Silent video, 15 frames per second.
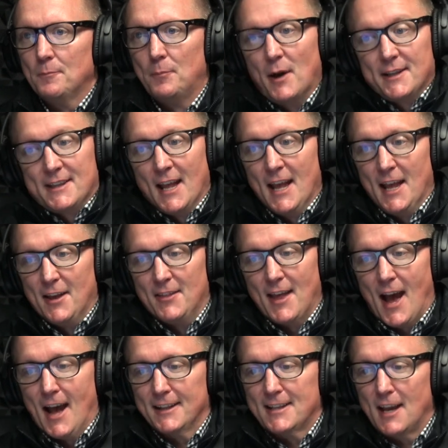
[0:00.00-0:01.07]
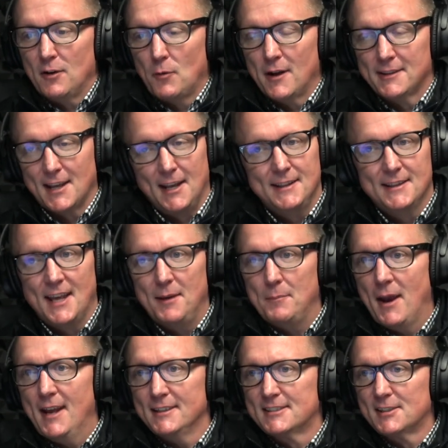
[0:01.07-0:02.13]
But I tell you yeah. what, they, they
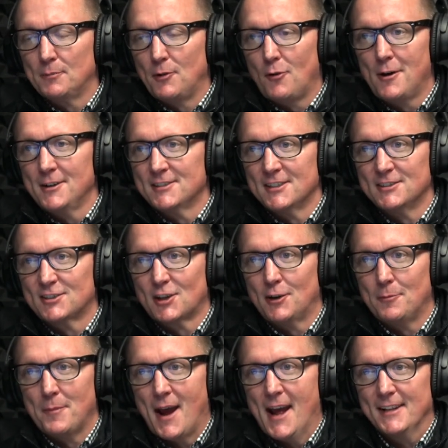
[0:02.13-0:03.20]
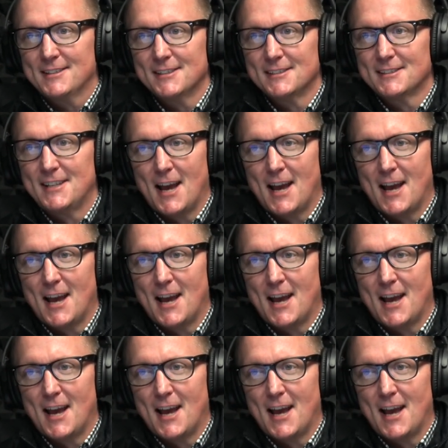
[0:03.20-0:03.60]
made some noise in certain matches.